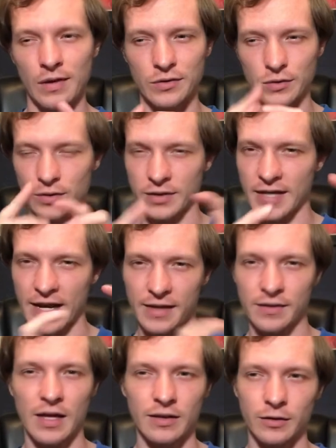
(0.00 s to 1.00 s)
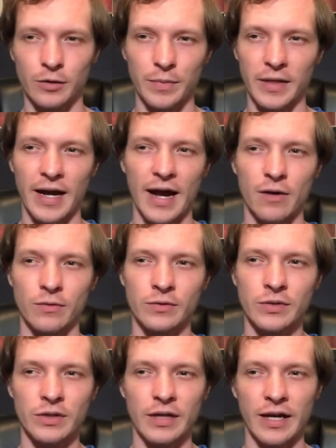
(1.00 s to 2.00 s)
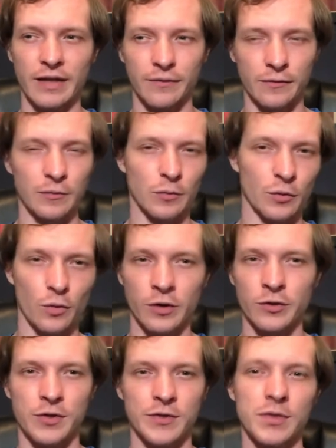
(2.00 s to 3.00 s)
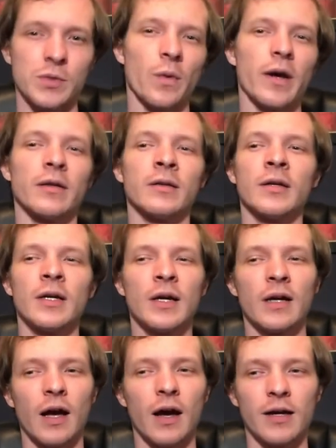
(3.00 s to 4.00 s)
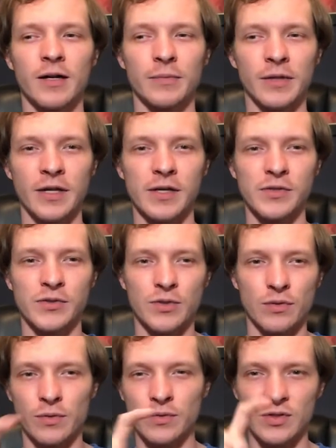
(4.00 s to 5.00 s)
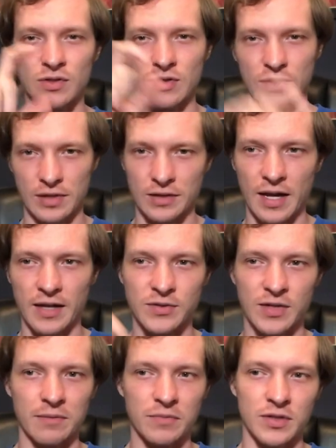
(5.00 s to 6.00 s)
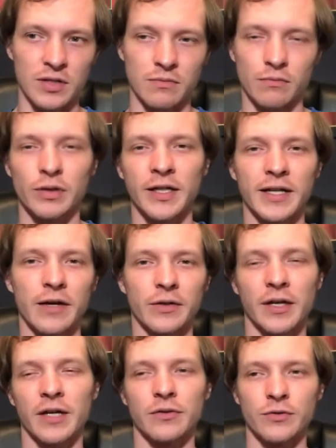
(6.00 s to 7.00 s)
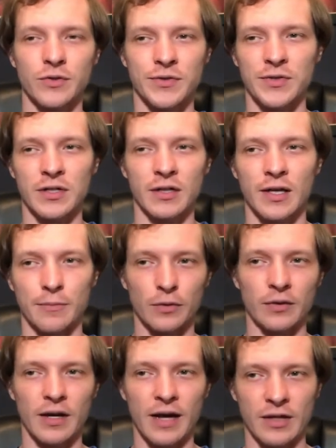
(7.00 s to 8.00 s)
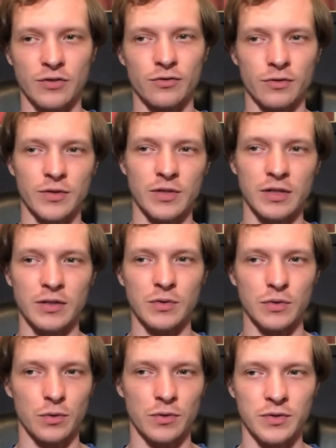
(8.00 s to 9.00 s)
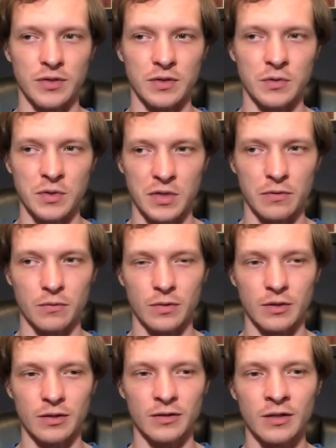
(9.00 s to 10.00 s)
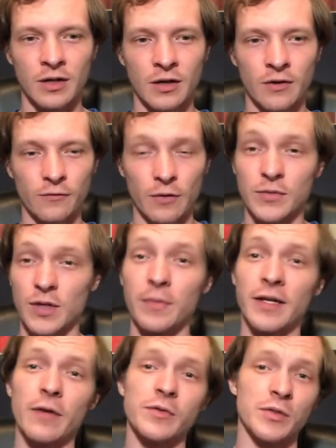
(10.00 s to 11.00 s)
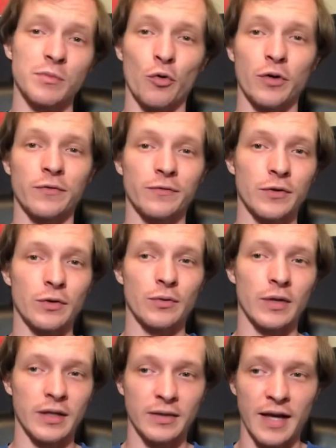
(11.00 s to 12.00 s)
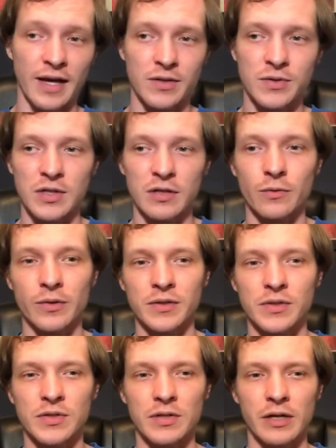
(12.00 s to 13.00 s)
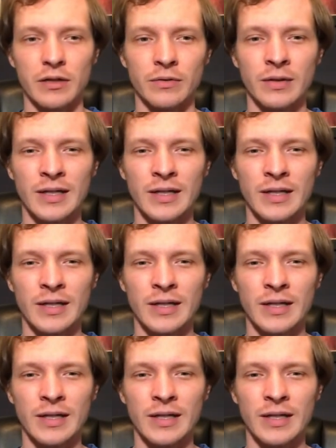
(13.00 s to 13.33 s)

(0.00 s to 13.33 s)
could take that little bit out and the film would work just as well, because you see that same scene played out again. You just see a couple extra scenes or scenes that were from somebody else's point of view in that sequence. So